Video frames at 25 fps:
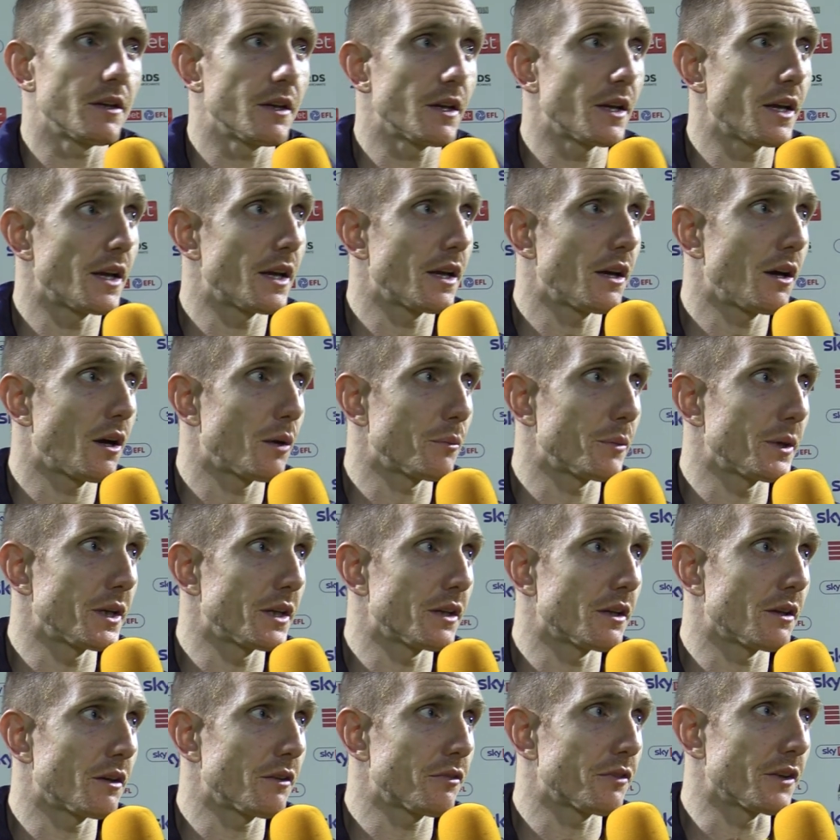Yeah, I
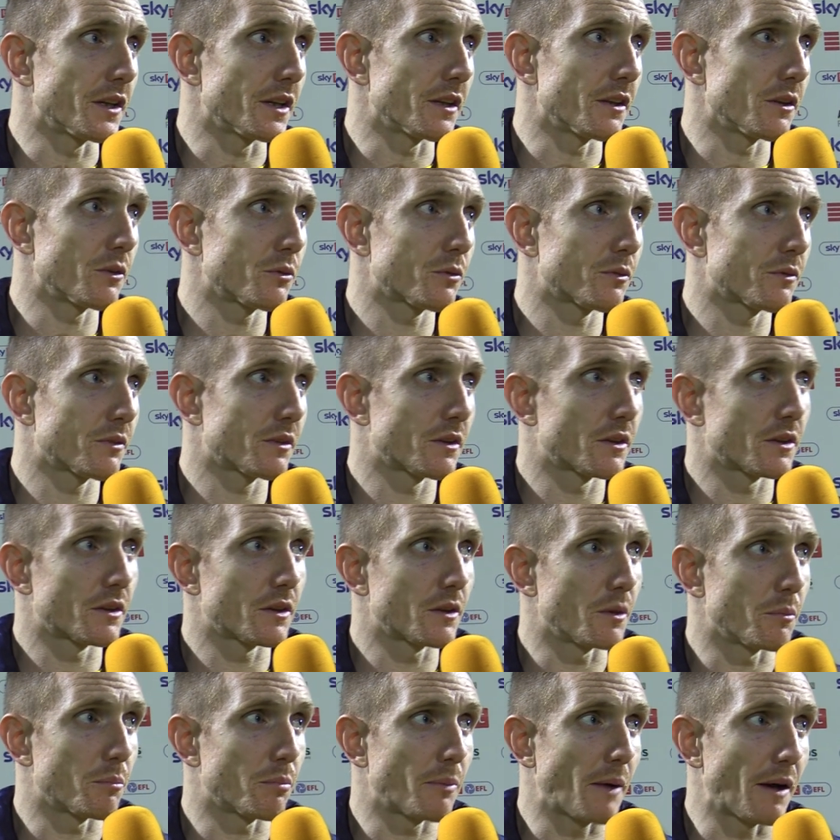mean, I think there's
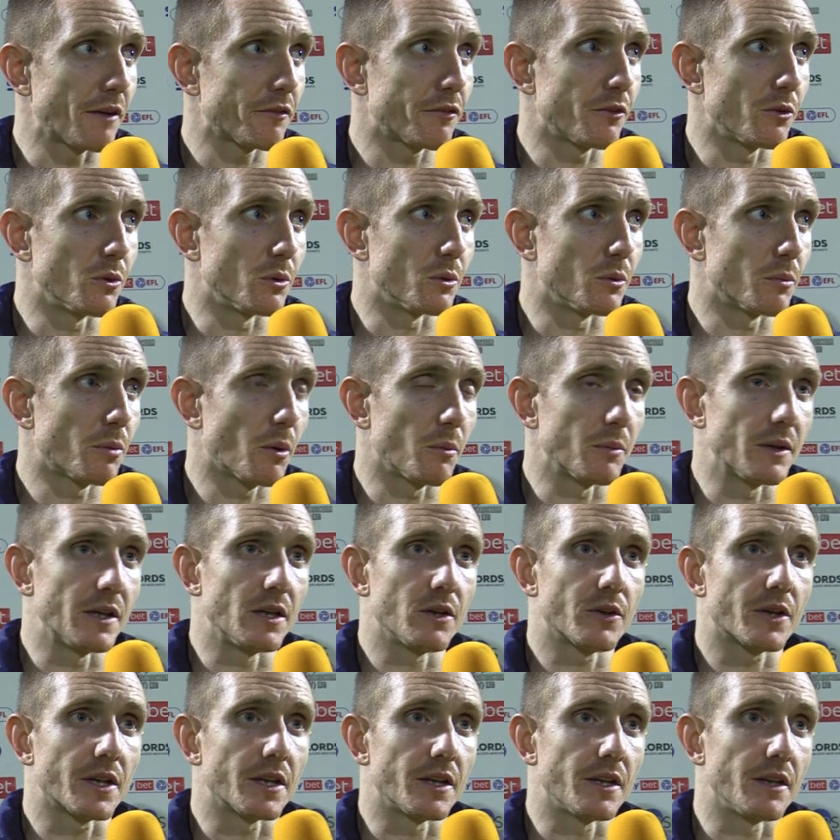the Bradford were probably
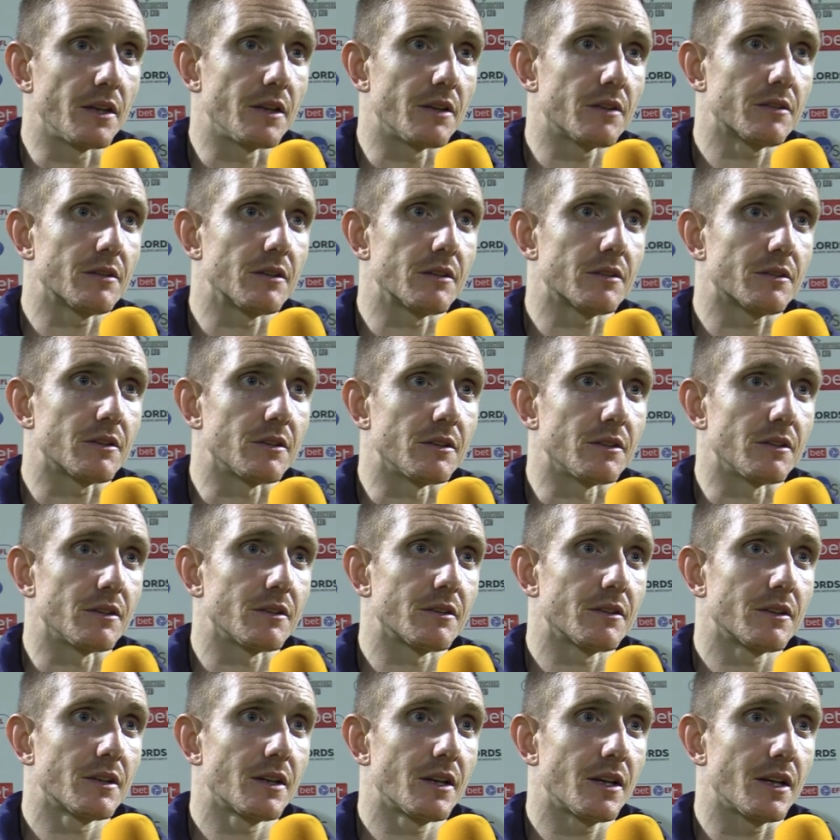looking at the assistant.
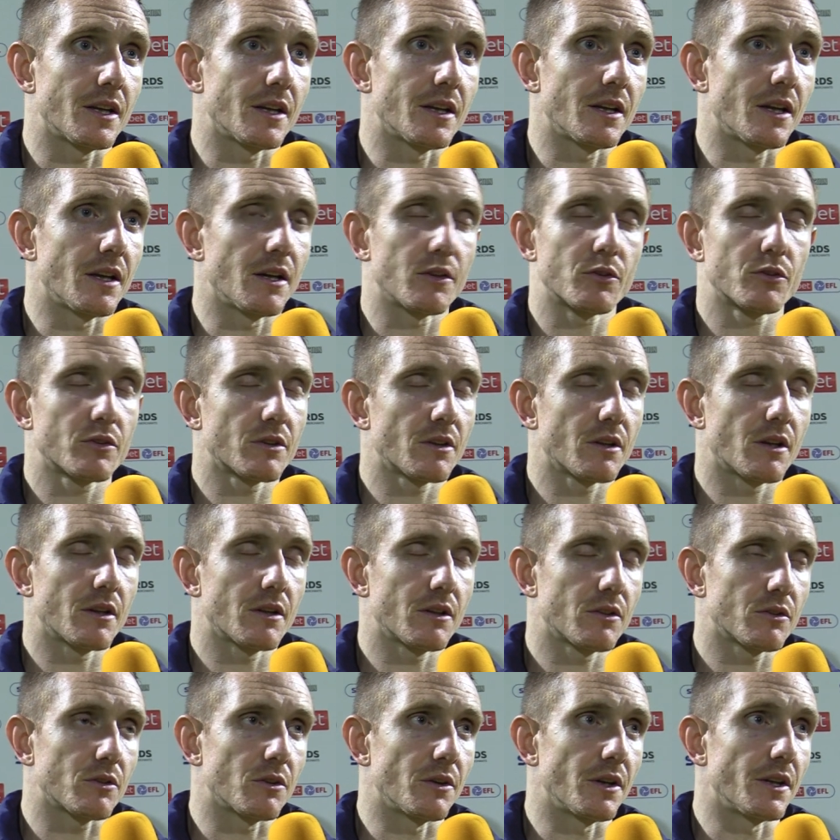
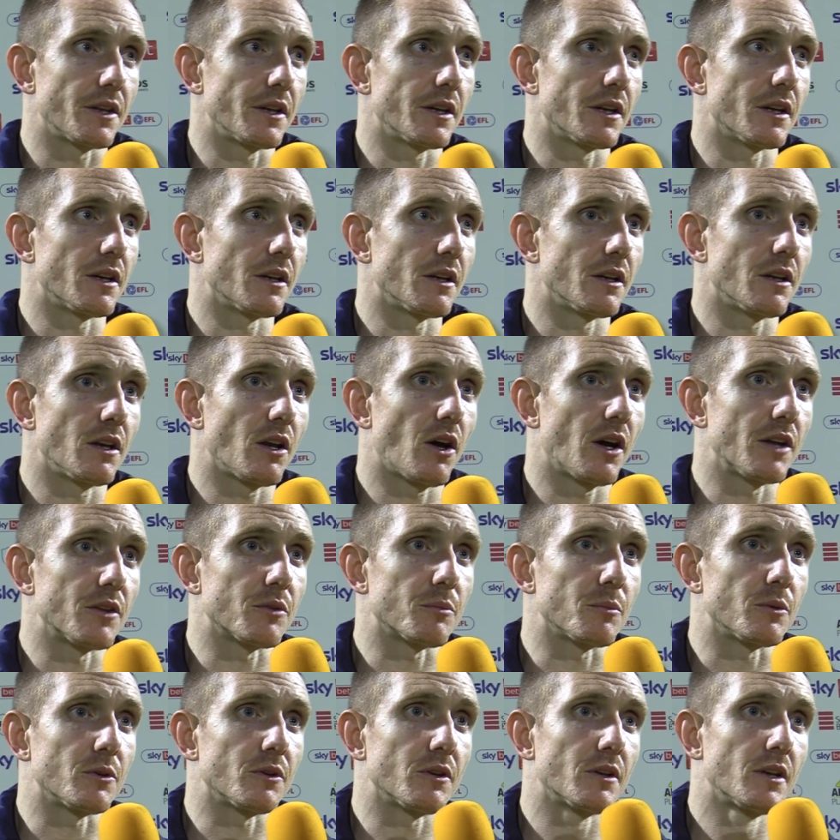
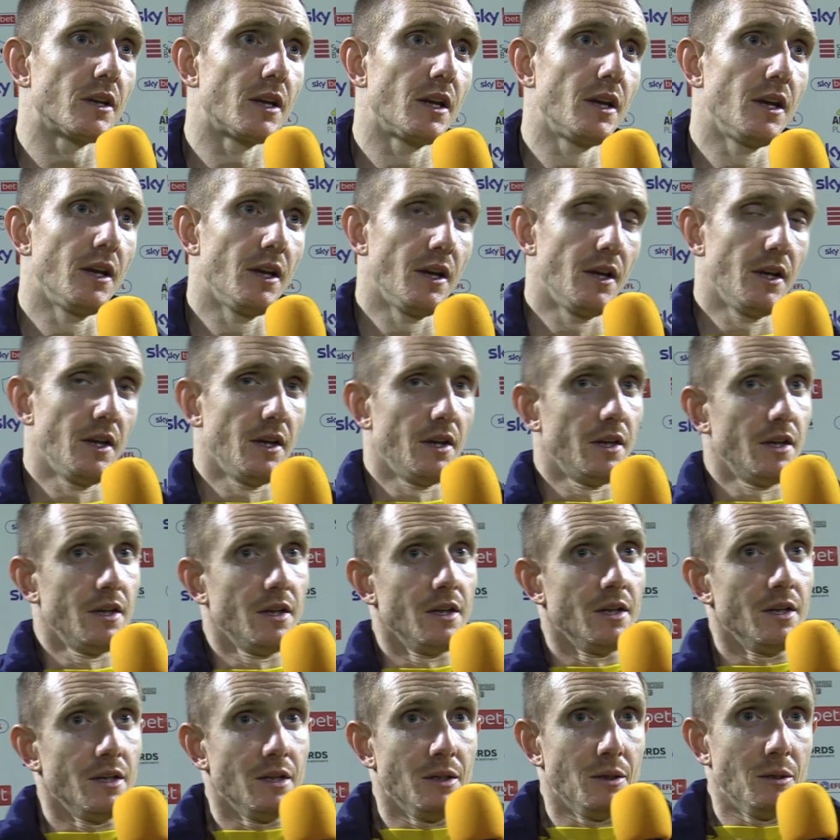Linesman.
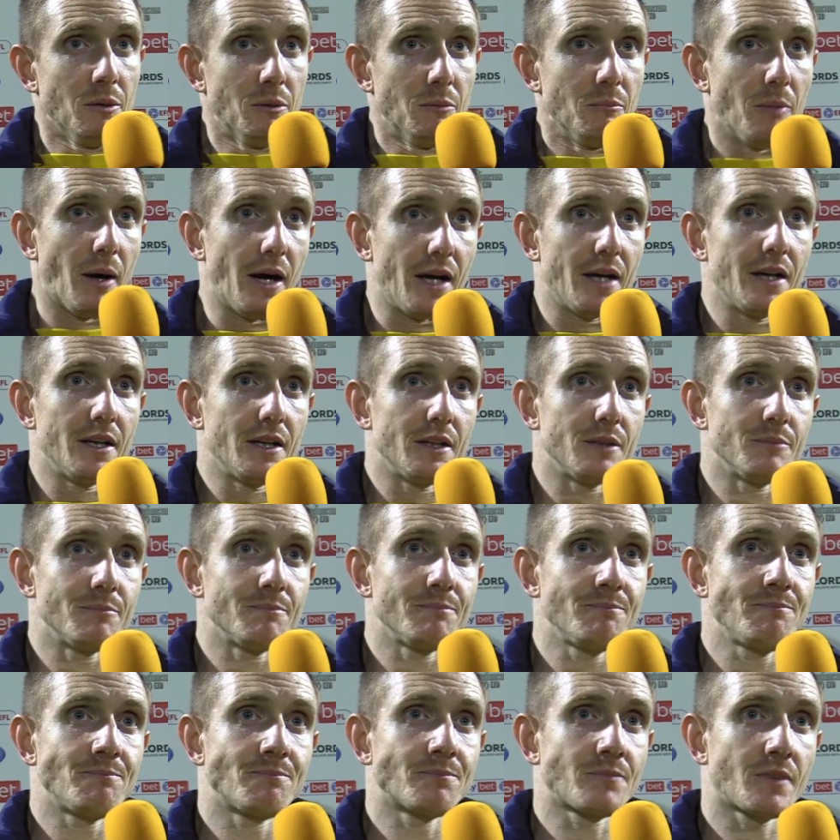But
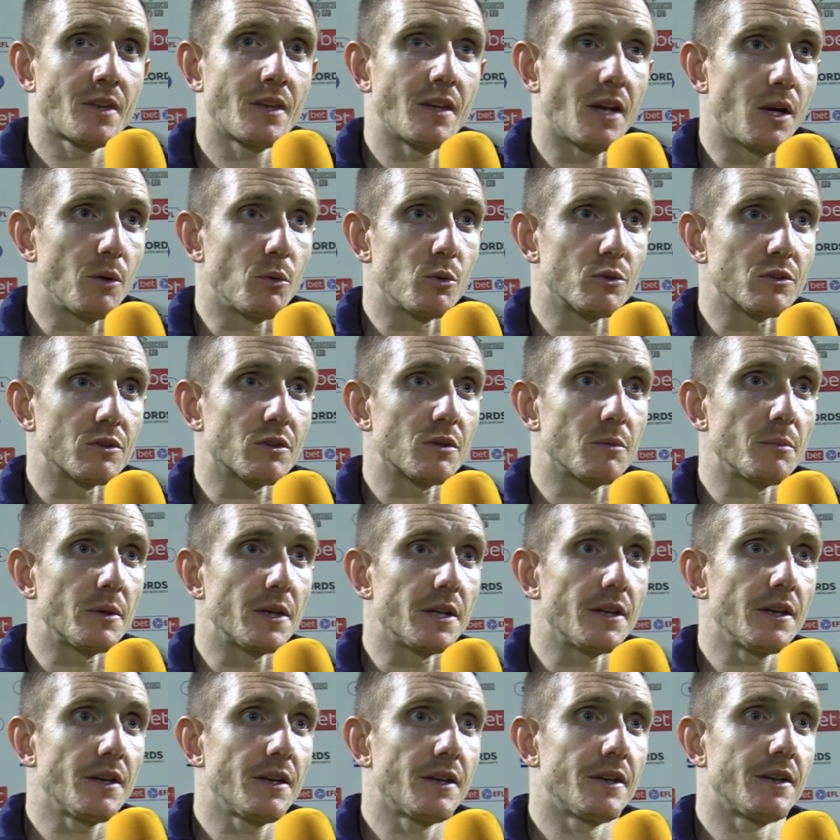no, it wasn't to
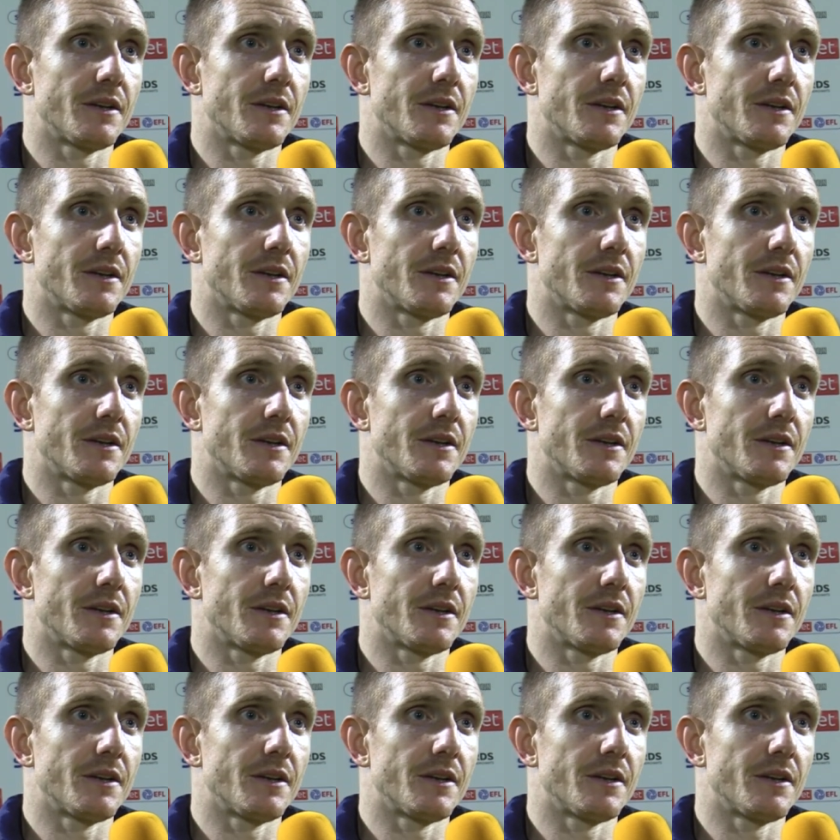be.